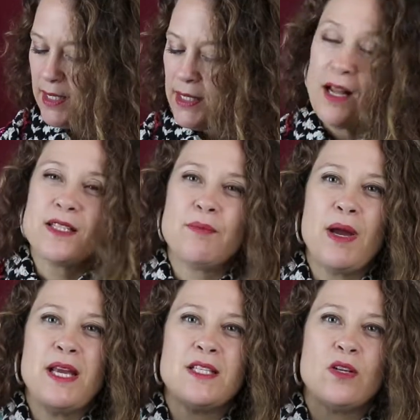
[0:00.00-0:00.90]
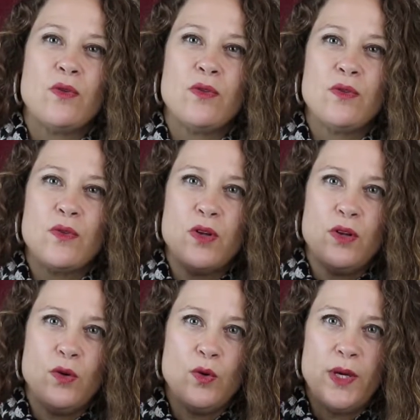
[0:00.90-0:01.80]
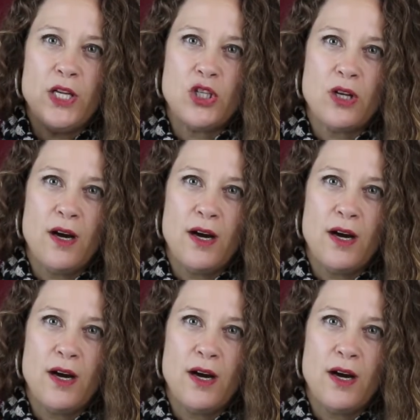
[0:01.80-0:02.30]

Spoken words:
The colours are based on the Norwegian